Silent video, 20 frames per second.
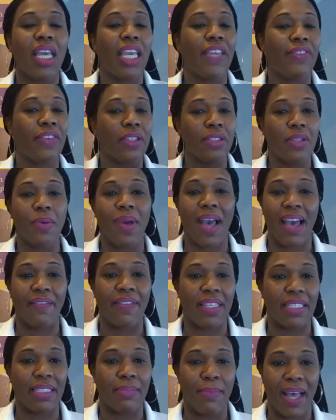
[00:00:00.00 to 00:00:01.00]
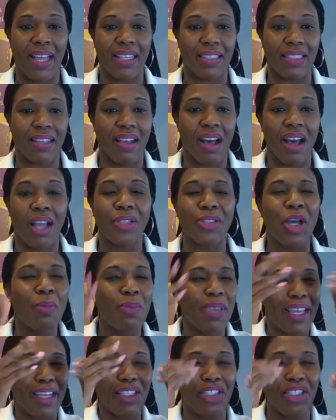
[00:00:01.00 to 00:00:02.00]
If you do have this mask on, don't
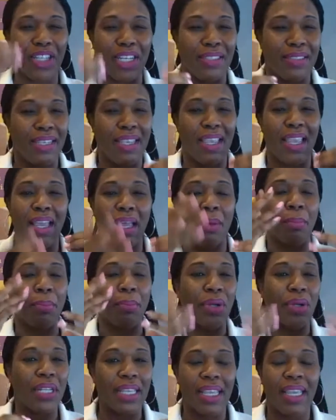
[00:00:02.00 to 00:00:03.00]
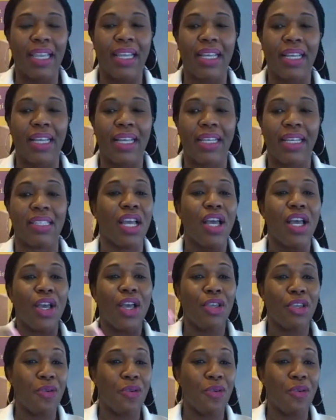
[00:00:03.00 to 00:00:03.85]
be adjusting it and pulling it, because